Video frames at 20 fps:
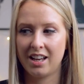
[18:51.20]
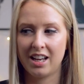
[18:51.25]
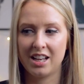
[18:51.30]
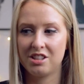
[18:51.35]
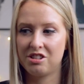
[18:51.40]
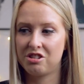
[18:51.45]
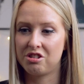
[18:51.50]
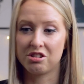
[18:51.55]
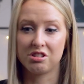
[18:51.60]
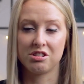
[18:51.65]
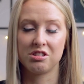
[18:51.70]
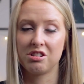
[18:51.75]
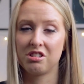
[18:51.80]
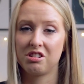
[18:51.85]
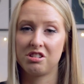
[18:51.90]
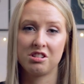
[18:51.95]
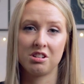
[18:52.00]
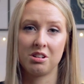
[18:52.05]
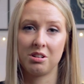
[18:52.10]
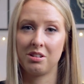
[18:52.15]
It's just
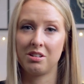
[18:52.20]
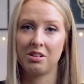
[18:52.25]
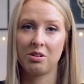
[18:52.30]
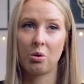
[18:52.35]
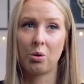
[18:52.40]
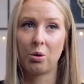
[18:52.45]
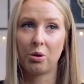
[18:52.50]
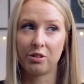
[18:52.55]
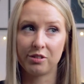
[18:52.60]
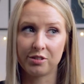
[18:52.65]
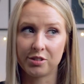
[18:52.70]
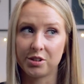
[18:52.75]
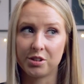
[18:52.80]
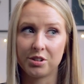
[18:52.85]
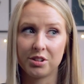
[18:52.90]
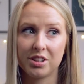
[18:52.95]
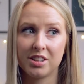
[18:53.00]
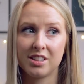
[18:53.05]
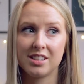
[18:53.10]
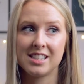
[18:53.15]
such an
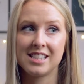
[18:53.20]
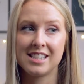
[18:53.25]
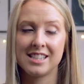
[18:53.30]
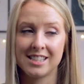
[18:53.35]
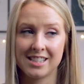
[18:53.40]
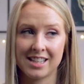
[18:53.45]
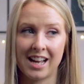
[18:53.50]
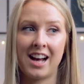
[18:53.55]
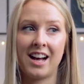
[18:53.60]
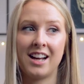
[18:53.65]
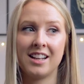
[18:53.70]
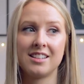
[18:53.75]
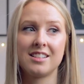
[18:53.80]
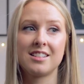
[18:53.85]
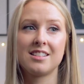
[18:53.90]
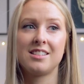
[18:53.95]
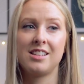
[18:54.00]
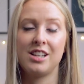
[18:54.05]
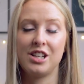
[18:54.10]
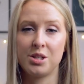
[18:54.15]
awful, sad
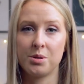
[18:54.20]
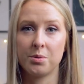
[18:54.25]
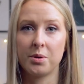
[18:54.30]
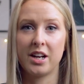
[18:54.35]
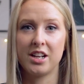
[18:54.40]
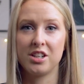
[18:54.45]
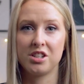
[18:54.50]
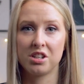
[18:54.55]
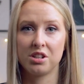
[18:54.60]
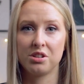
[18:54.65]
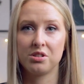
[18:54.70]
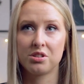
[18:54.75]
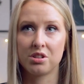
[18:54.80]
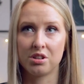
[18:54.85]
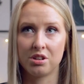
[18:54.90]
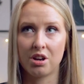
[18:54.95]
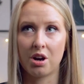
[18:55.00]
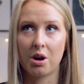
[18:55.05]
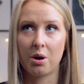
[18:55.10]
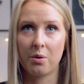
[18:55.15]
situation to
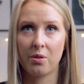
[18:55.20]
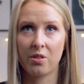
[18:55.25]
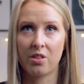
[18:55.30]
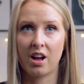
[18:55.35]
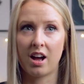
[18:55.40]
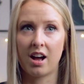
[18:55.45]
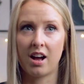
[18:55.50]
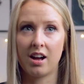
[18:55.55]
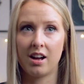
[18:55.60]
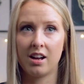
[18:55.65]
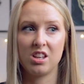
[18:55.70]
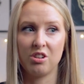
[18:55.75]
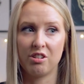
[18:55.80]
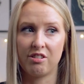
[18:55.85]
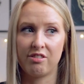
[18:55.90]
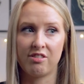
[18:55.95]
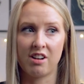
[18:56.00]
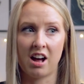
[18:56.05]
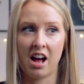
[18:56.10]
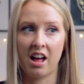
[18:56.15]
know that your
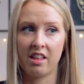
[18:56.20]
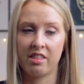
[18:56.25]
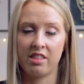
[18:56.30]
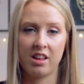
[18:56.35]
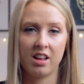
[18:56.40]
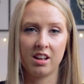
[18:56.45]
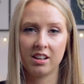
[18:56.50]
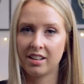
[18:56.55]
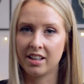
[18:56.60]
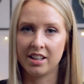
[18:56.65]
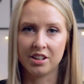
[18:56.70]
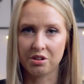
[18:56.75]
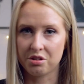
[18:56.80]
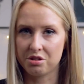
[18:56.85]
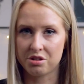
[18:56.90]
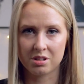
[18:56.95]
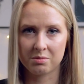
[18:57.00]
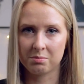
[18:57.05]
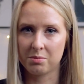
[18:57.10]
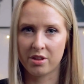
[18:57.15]
father
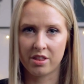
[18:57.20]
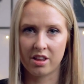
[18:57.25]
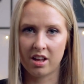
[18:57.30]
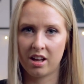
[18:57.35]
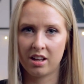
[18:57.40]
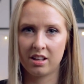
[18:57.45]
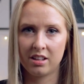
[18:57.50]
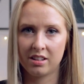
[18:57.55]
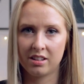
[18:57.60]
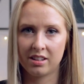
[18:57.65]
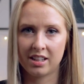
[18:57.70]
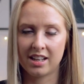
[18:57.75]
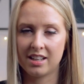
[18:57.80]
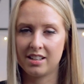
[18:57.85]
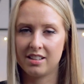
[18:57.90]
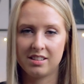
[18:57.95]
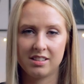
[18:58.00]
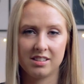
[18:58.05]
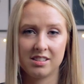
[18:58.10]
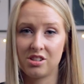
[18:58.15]
killed your mother. That
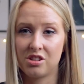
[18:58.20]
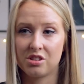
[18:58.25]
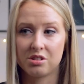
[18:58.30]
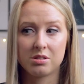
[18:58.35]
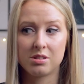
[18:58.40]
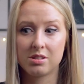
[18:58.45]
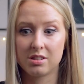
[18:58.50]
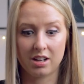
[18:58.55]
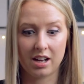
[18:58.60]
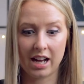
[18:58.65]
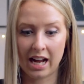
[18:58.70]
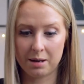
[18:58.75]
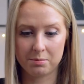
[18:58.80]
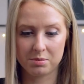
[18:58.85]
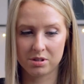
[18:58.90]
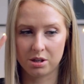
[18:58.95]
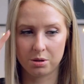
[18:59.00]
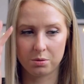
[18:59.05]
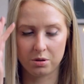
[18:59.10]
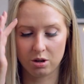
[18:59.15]
is just
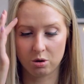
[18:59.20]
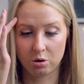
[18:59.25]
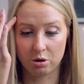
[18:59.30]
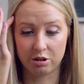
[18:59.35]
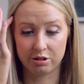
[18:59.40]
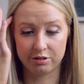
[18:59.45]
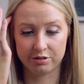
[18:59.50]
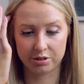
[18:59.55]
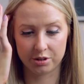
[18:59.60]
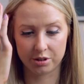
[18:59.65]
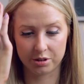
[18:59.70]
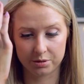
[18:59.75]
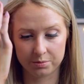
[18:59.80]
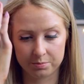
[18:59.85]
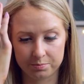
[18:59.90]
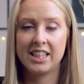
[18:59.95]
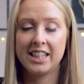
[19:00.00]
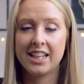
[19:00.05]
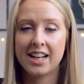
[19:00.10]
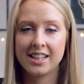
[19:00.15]
absolutely awful.
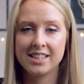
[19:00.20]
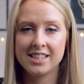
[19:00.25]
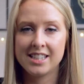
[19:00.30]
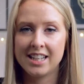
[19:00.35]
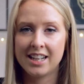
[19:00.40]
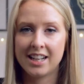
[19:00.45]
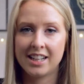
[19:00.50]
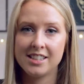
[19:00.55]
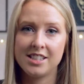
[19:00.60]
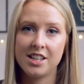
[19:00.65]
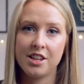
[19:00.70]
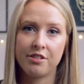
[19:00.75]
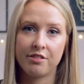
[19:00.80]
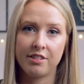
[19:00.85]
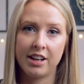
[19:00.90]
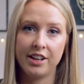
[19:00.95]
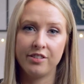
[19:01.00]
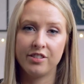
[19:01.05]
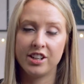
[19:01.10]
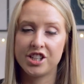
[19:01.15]
In
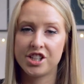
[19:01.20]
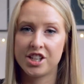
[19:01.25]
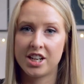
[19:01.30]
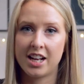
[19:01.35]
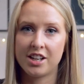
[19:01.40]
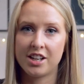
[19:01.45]
1993, Richard